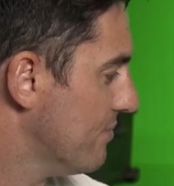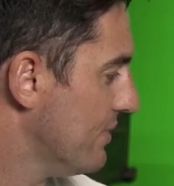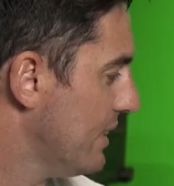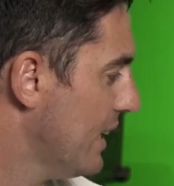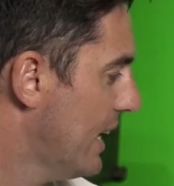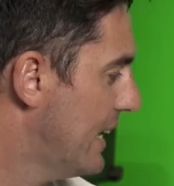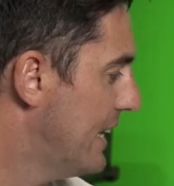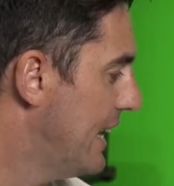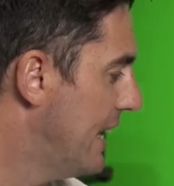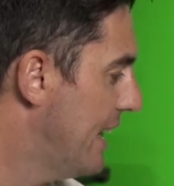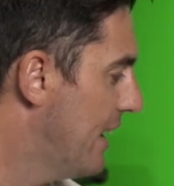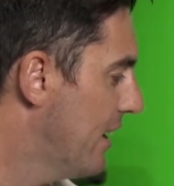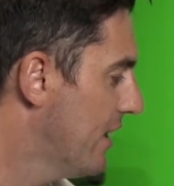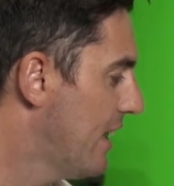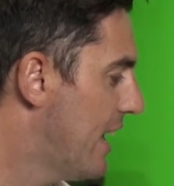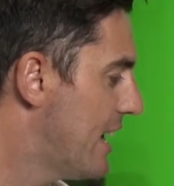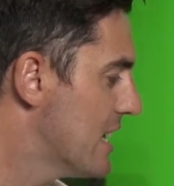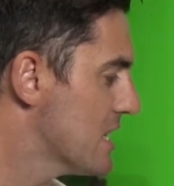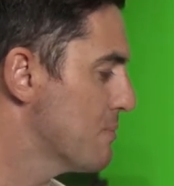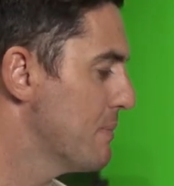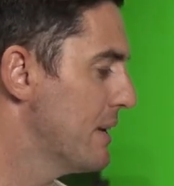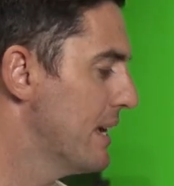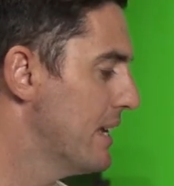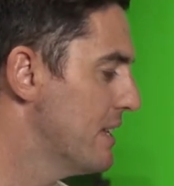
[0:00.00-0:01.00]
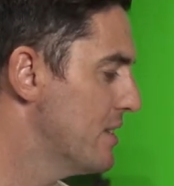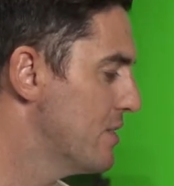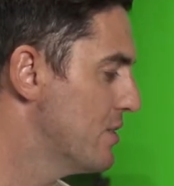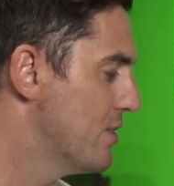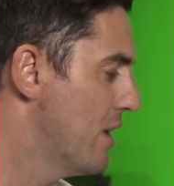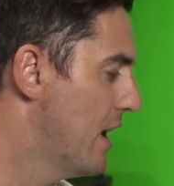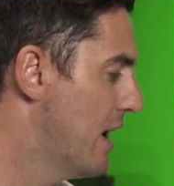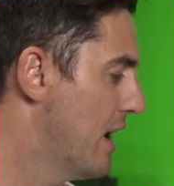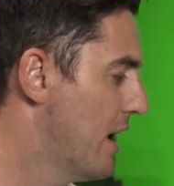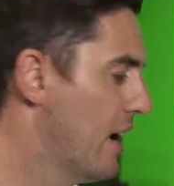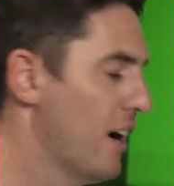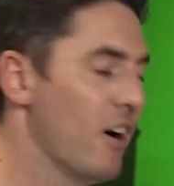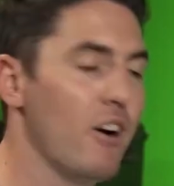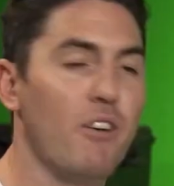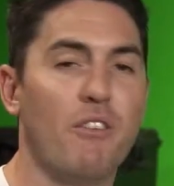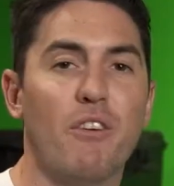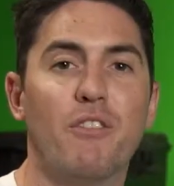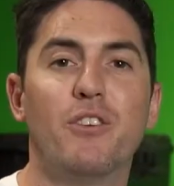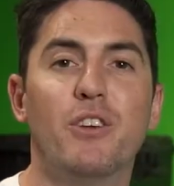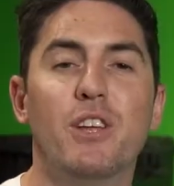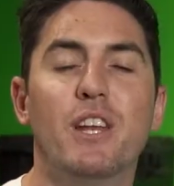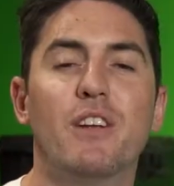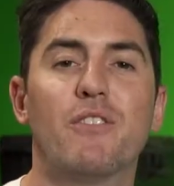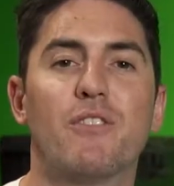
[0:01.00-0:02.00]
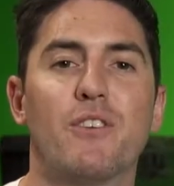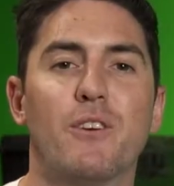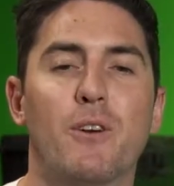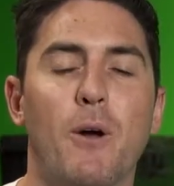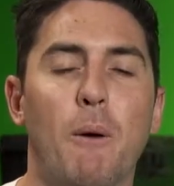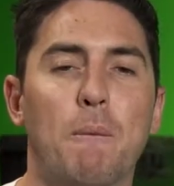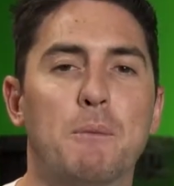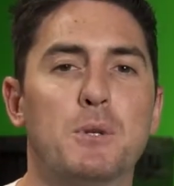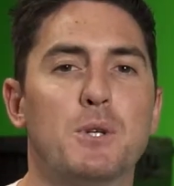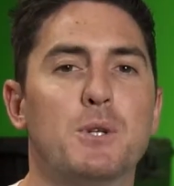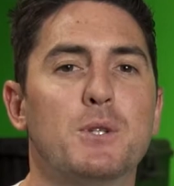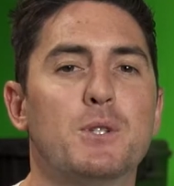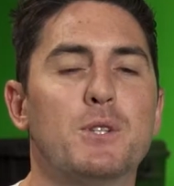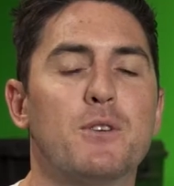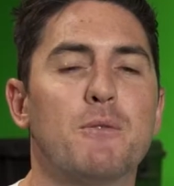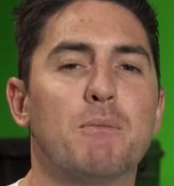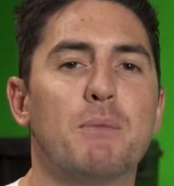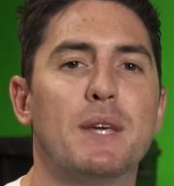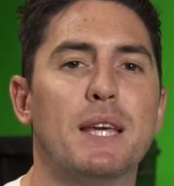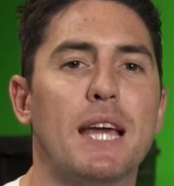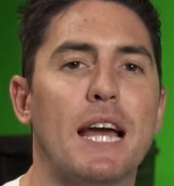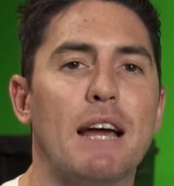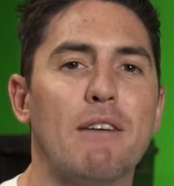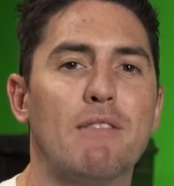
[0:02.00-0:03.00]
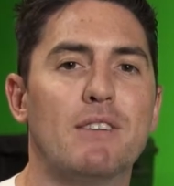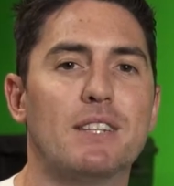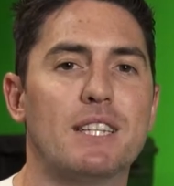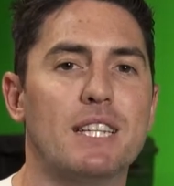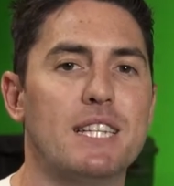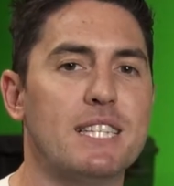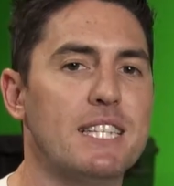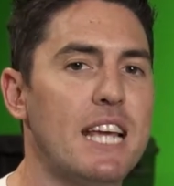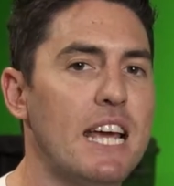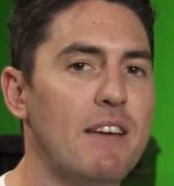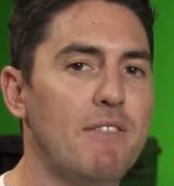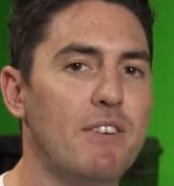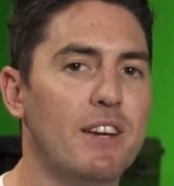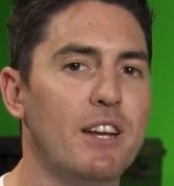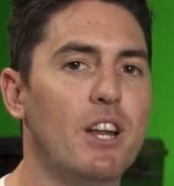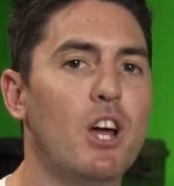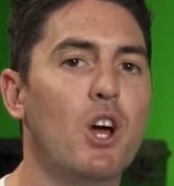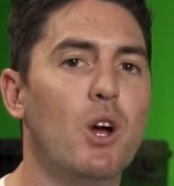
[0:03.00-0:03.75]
And then it'll ask me of a few different options of being able to save it.